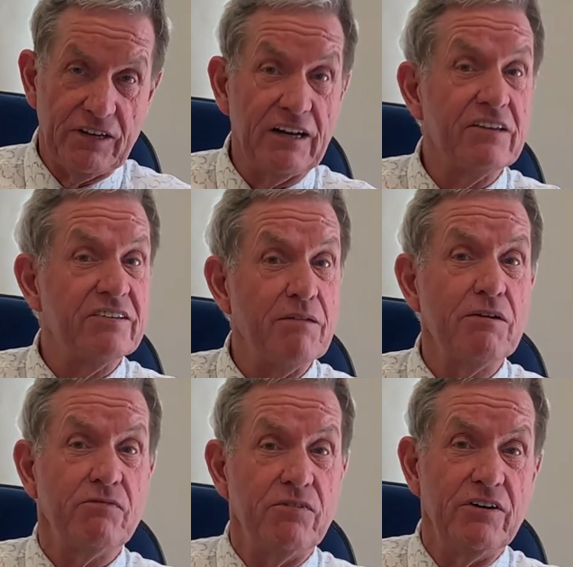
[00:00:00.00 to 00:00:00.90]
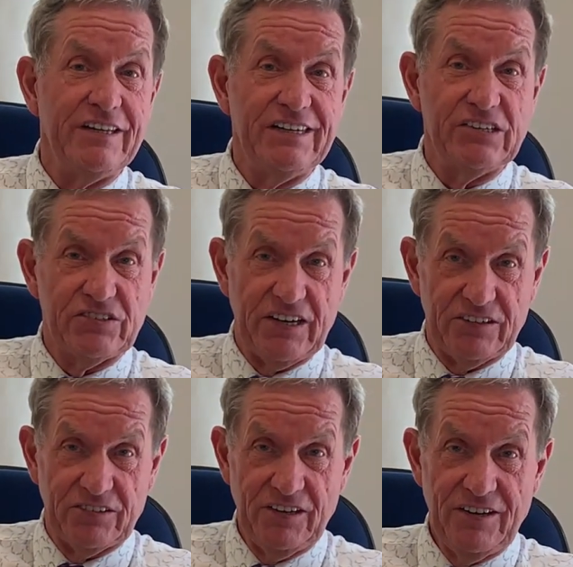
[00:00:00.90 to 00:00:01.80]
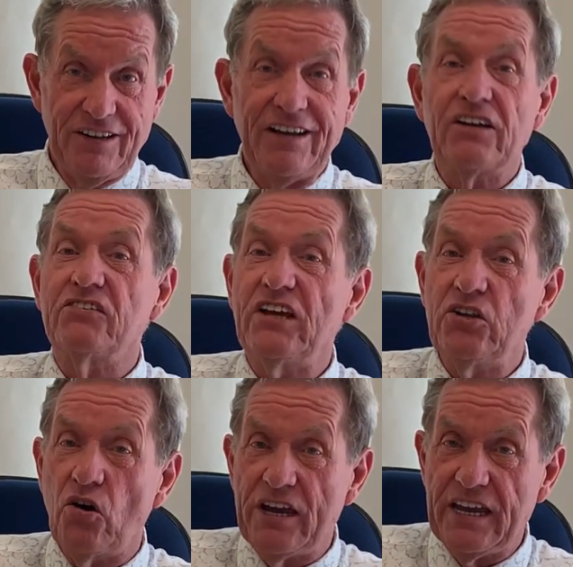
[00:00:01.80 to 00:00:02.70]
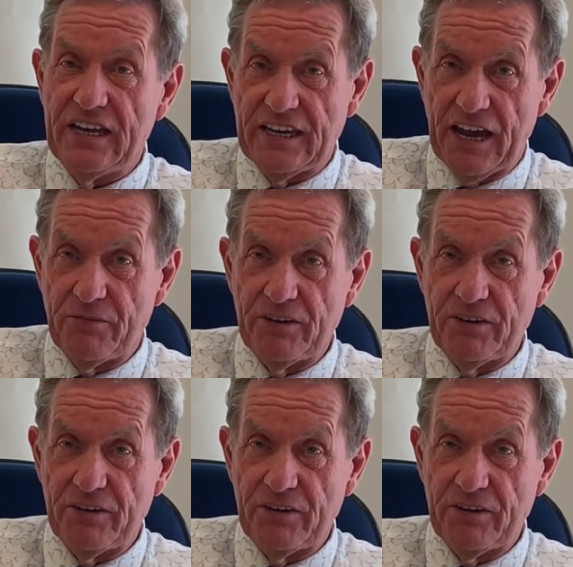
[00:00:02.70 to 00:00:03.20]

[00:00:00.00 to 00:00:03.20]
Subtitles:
And I say we're full in year 6 because they're not here yet.